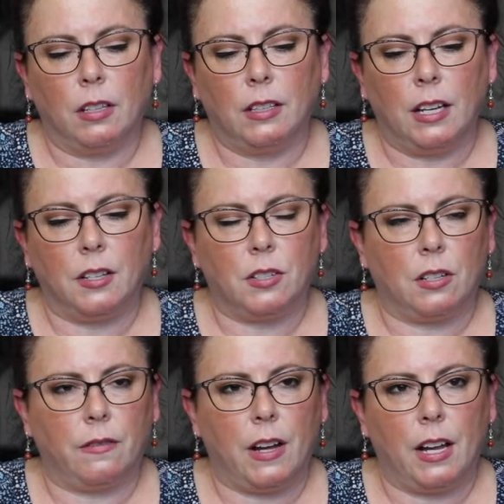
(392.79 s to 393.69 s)
getting
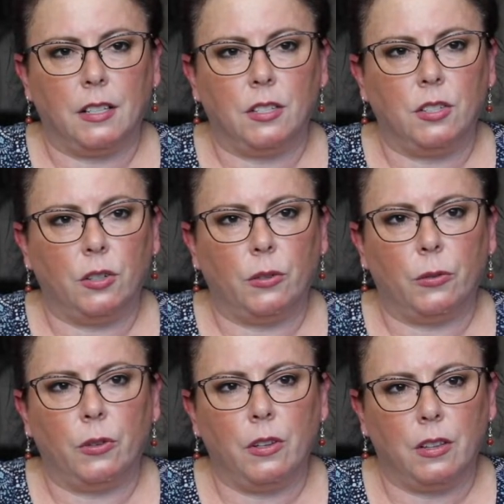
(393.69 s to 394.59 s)
certified to
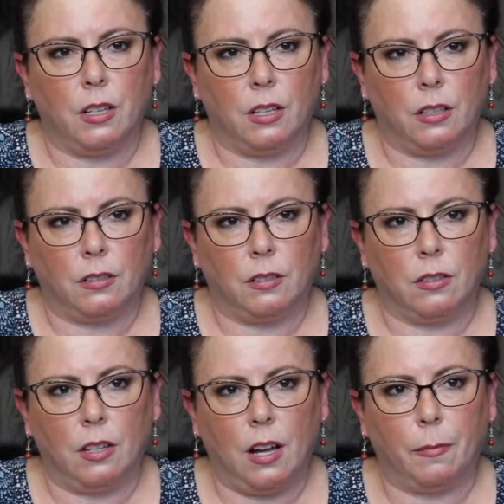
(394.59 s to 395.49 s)
do the
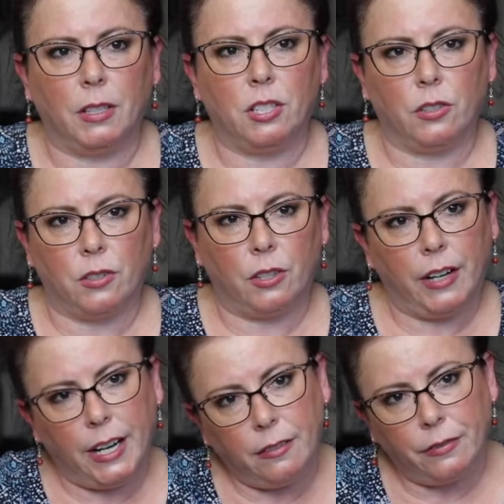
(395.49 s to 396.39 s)
helping children
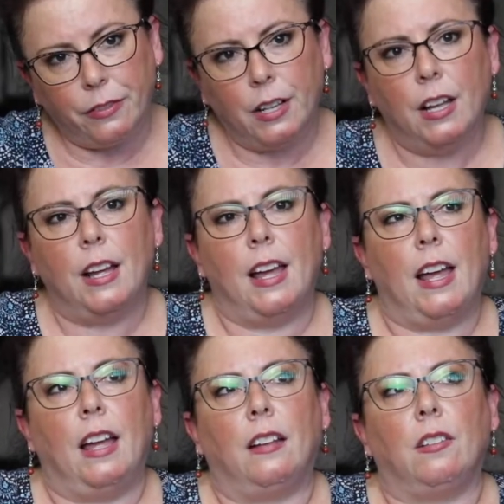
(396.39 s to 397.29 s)
grieve,
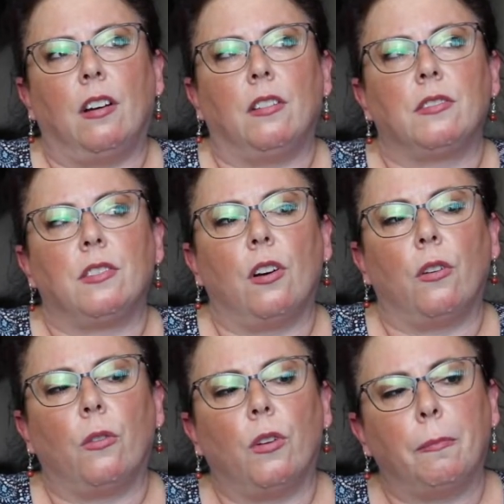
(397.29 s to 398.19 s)
and
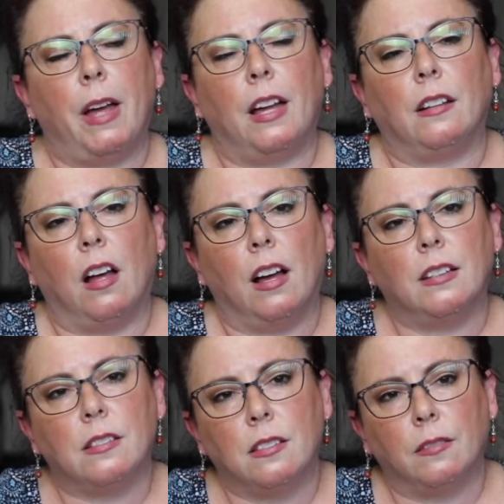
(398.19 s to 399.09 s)
also pet
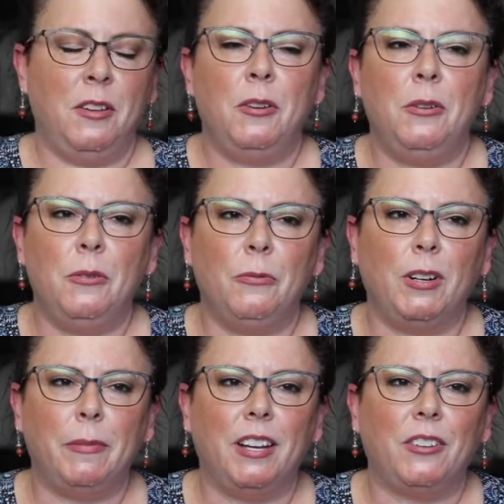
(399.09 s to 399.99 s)
loss. One
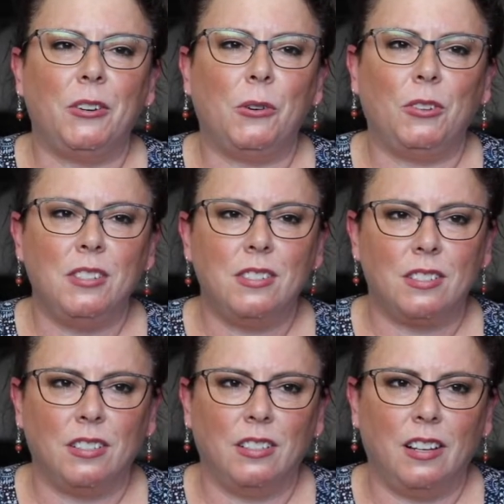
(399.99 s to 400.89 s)
of my other
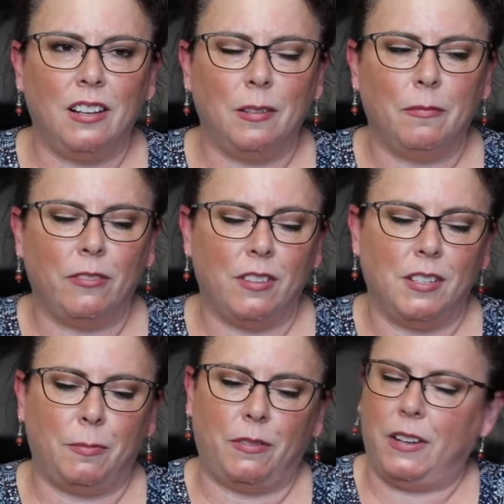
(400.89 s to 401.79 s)
goals for
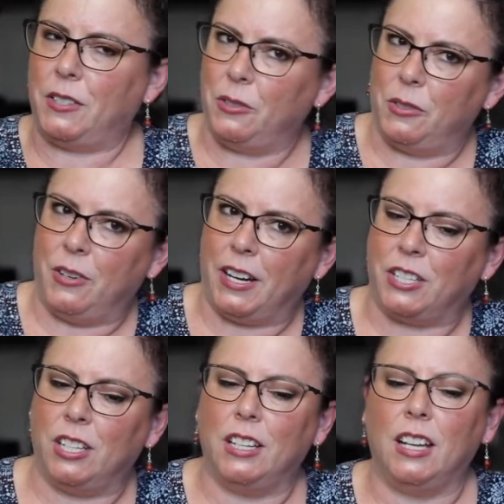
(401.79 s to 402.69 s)
this professional
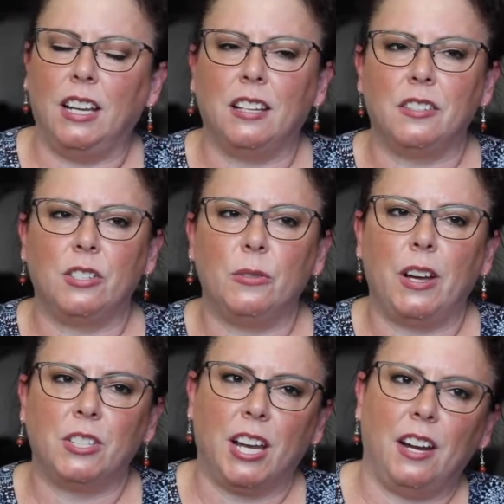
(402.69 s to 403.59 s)
direction is to
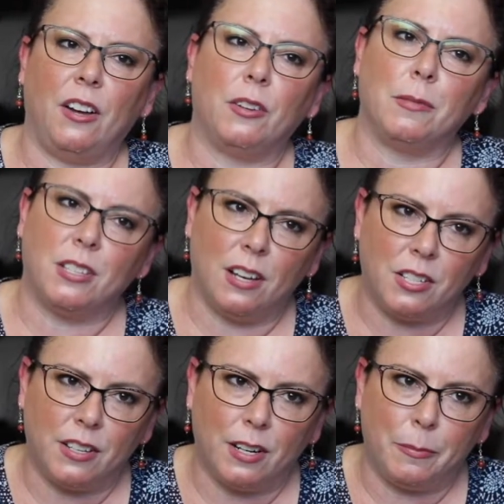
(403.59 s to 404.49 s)
educate other massage
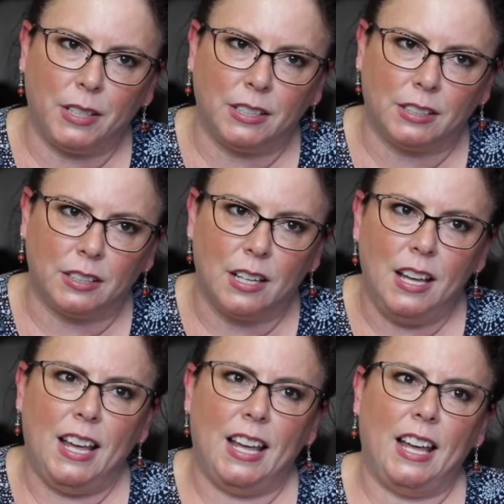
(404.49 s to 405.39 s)
therapists,
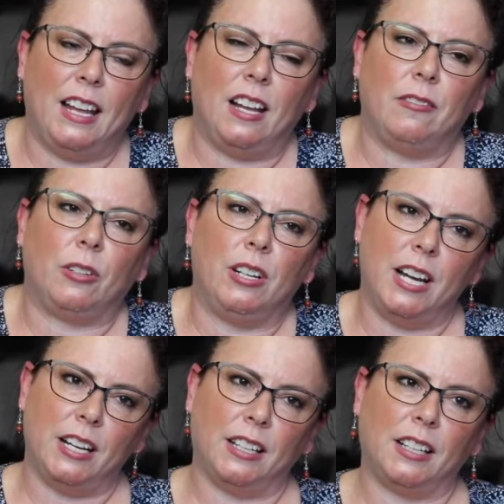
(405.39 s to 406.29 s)
and I've
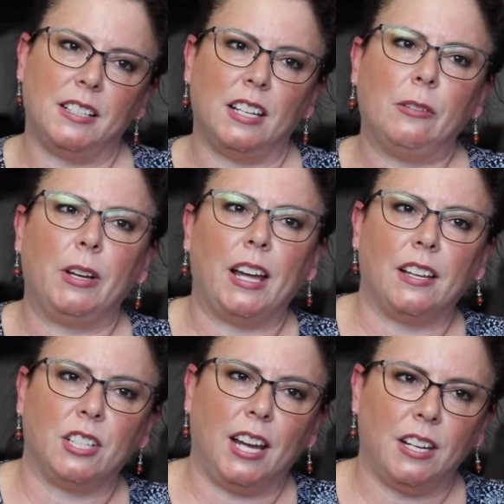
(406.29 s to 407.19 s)
created a continuing
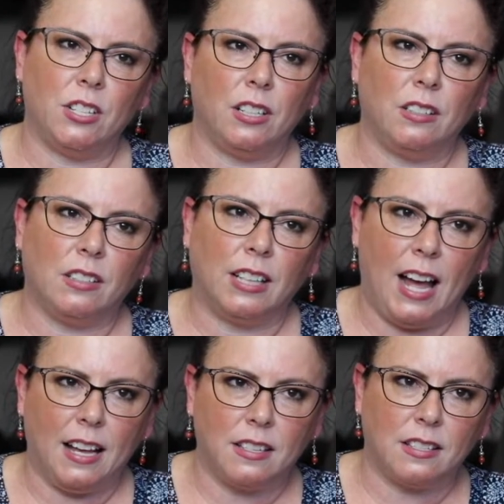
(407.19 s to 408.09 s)
education
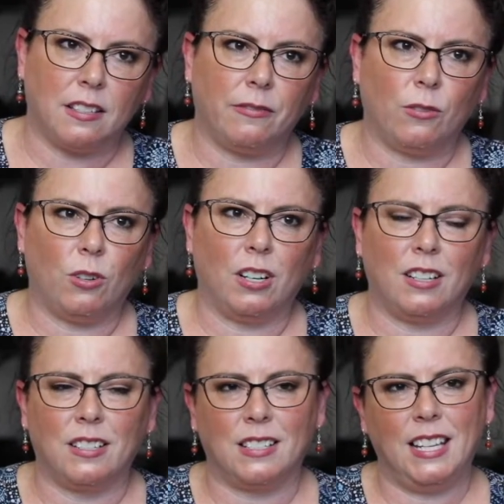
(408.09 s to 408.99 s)
class
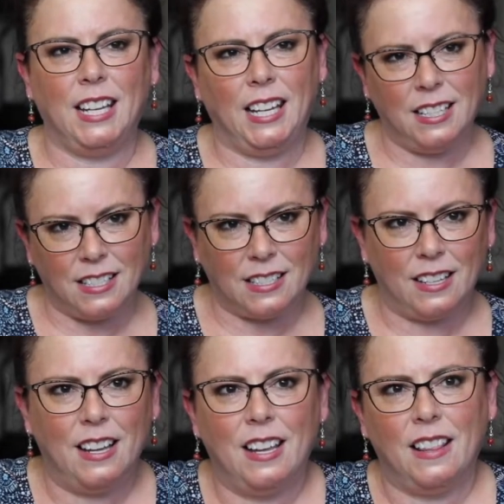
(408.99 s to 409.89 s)
for CEs
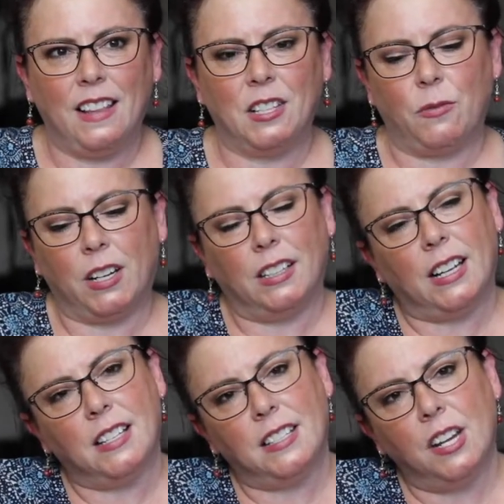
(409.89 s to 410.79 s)
that's
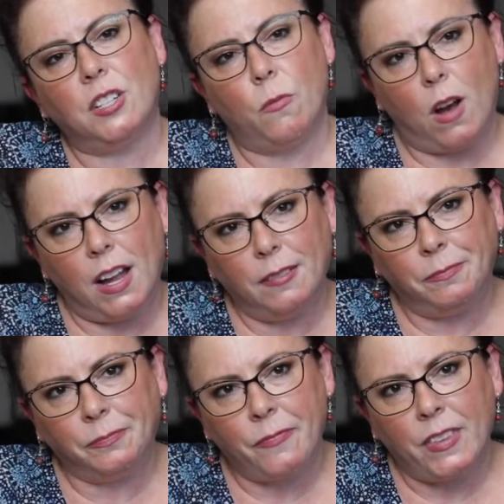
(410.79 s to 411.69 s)
recognized nationwide.
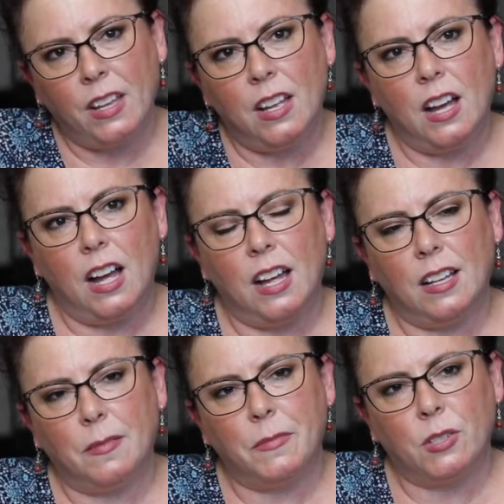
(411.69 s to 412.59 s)

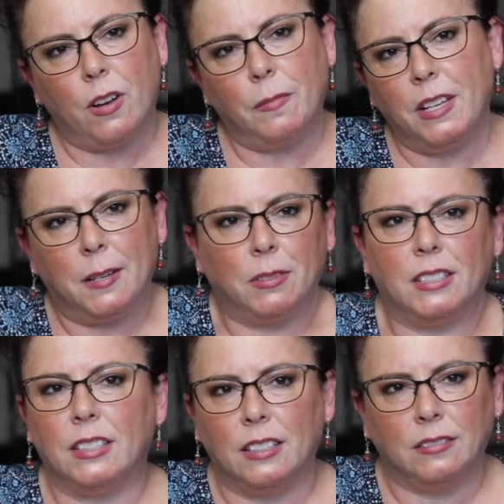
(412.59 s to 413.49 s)
So I'll be able
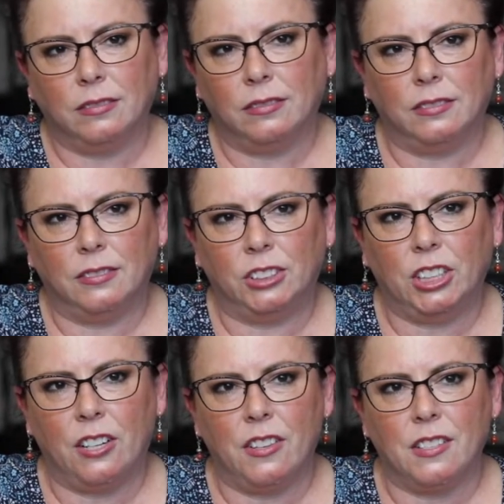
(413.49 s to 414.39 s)
to
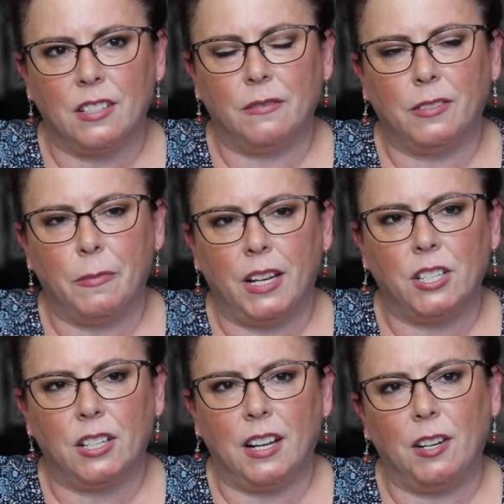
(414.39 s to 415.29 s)
share this
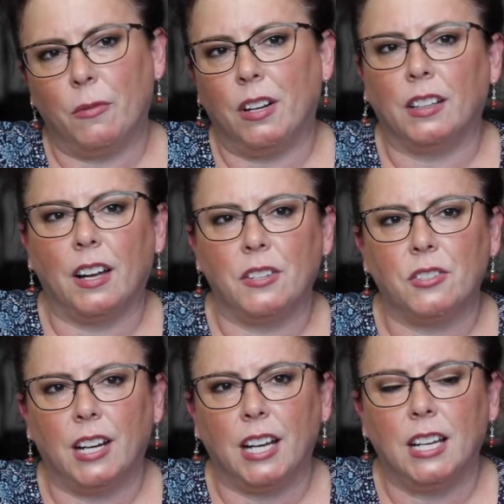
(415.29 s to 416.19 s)
information anywhere in the
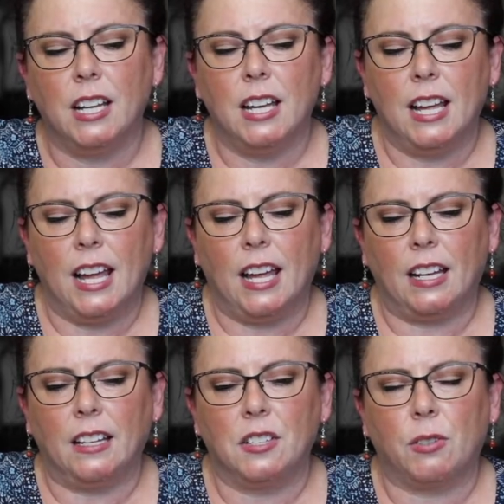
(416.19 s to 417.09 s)
country,
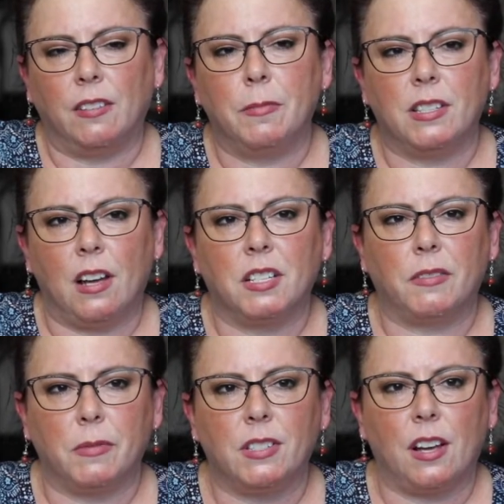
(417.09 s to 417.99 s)
and it's grief massage
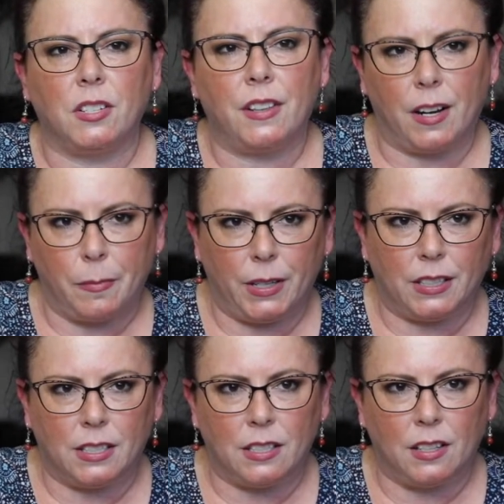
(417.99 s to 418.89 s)
for massage
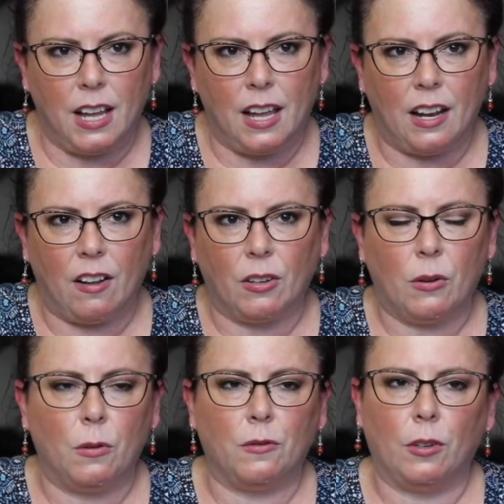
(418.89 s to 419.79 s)
therapists, and I'll
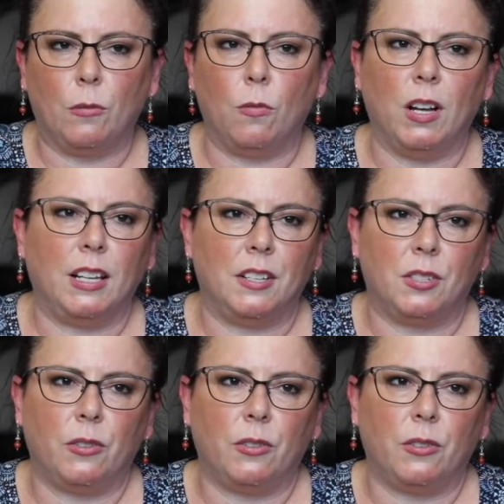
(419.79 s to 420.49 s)
go over what is